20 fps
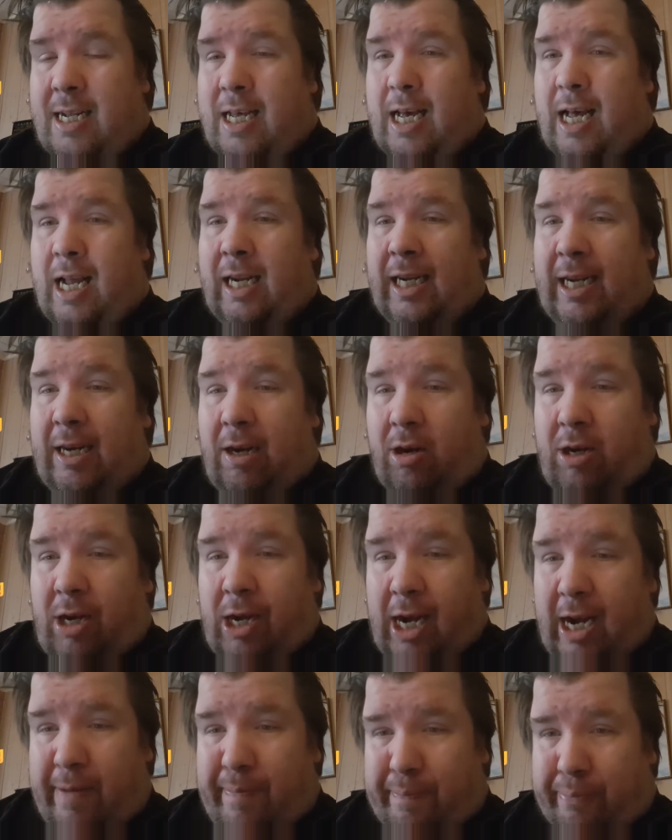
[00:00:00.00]
little
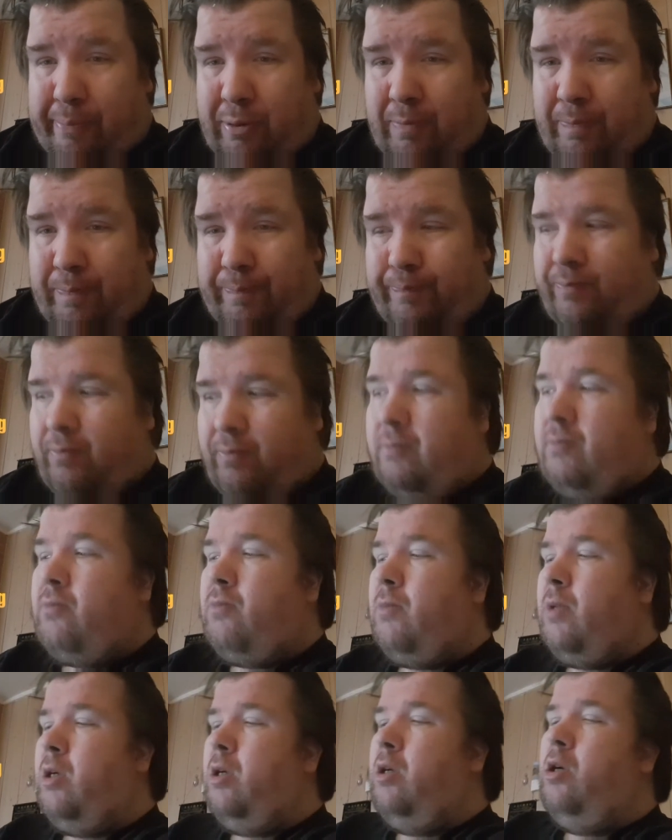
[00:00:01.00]
clip
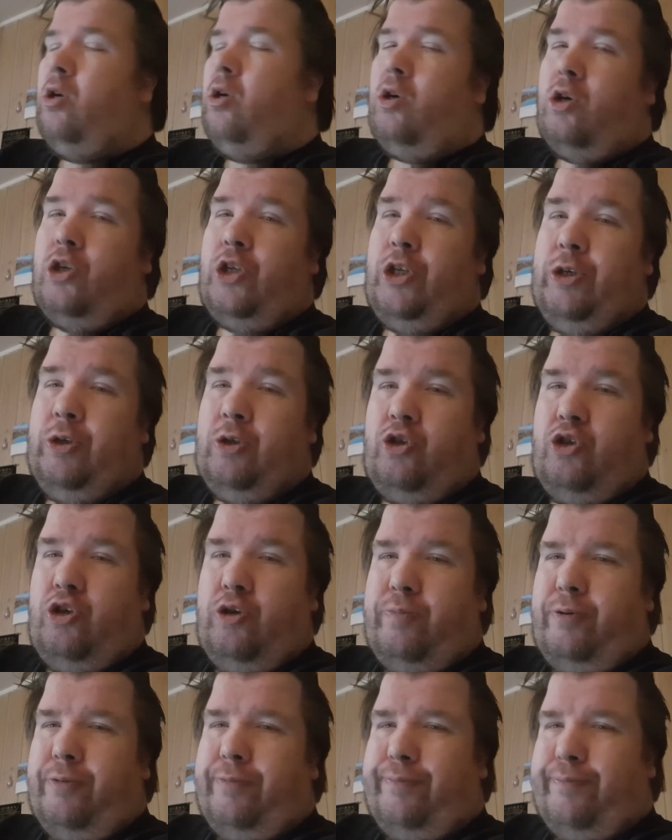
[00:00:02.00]
on
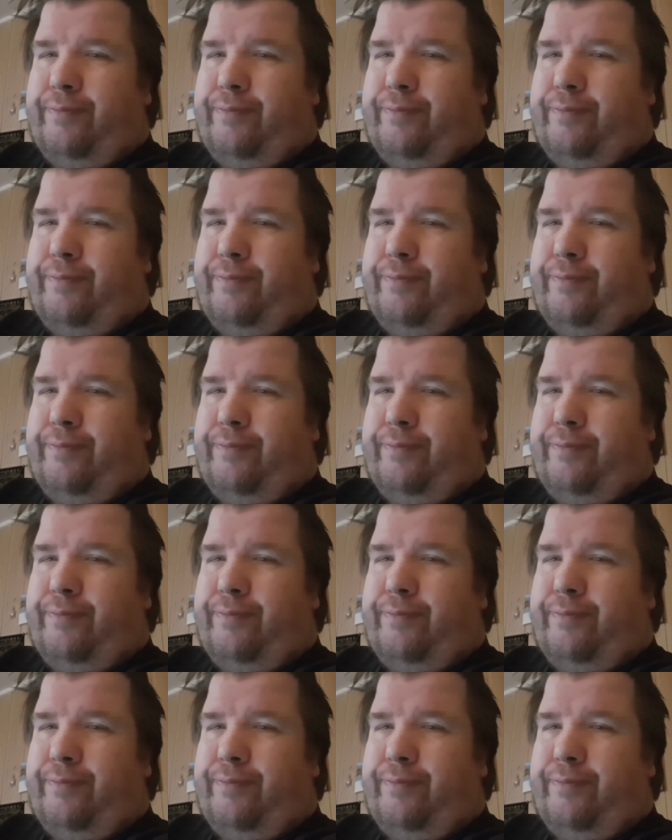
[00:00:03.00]
YouTube.